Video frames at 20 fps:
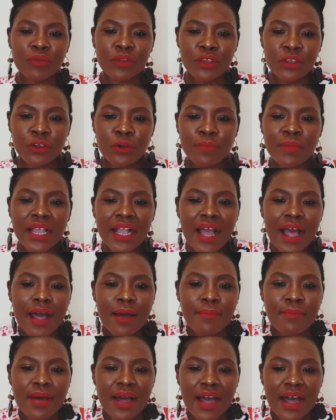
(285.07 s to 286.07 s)
you
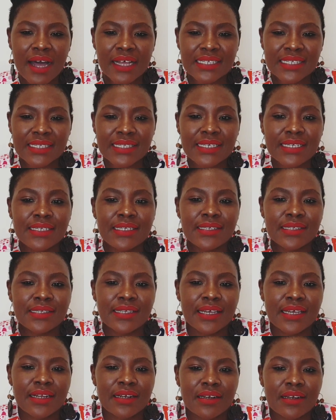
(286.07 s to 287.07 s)
become a
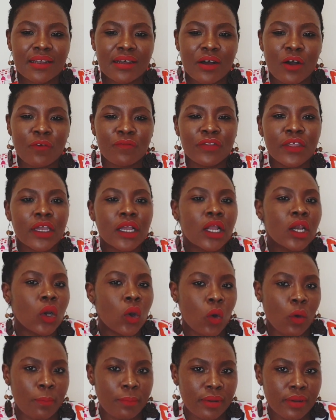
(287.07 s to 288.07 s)
citizen of the
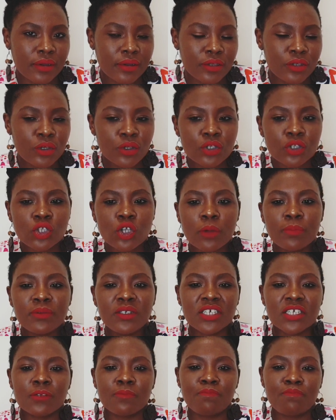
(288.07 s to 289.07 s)
globe. You stop
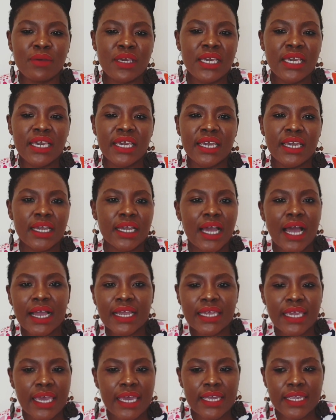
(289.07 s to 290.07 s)
just being a
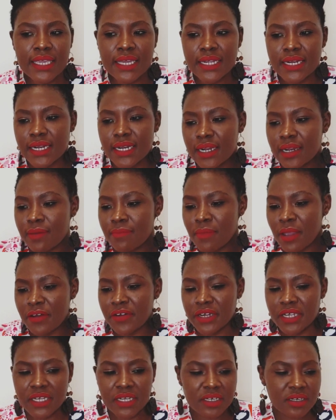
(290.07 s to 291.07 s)
Kenyan, an
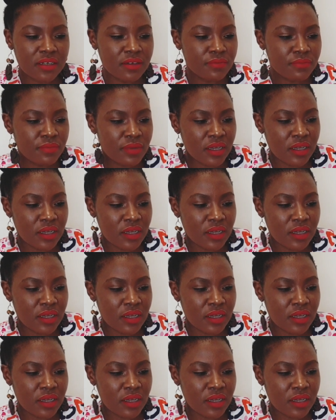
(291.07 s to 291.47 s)
American,